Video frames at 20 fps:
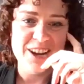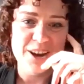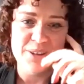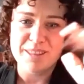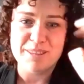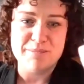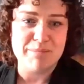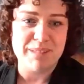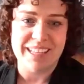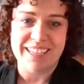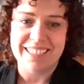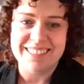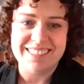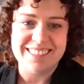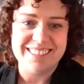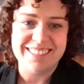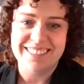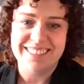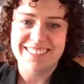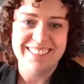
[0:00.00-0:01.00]
no other
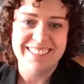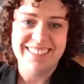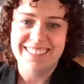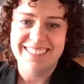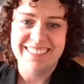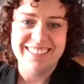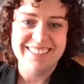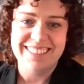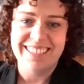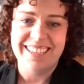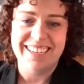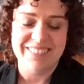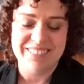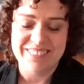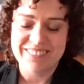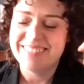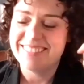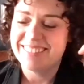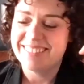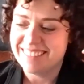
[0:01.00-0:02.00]
place.
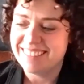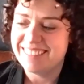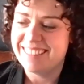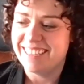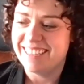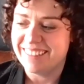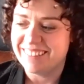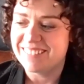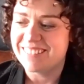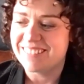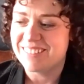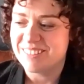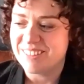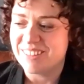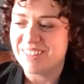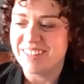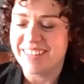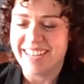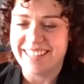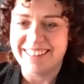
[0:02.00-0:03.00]
Yeah.
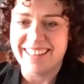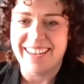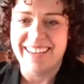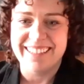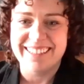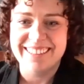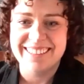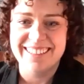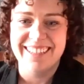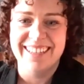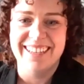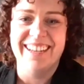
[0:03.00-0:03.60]
Good old LA.